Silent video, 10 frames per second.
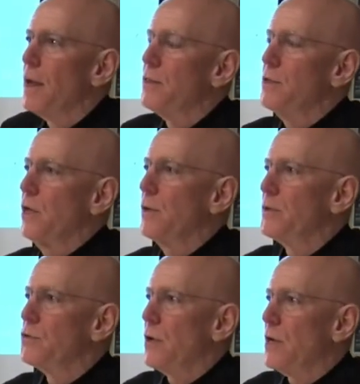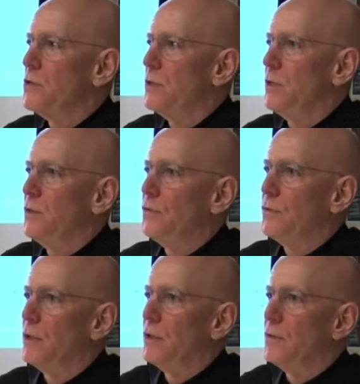and the terrible
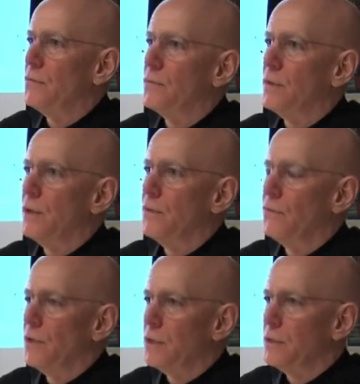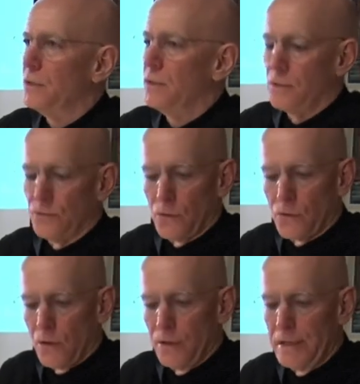tragedies that have afflicted the
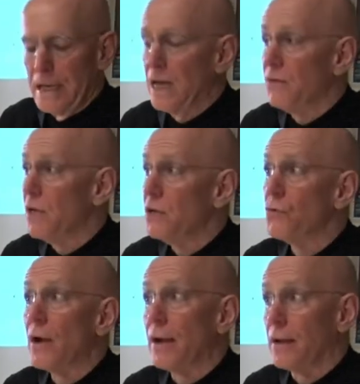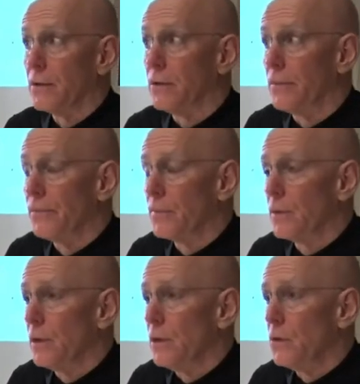so called Nineveh Triangle
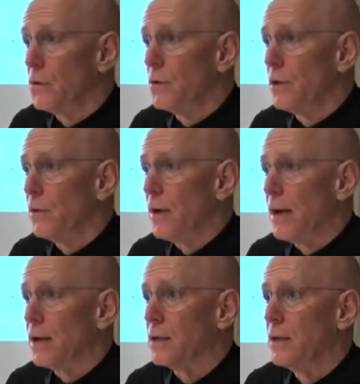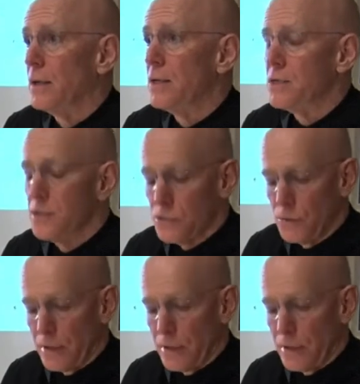in northern Iraq since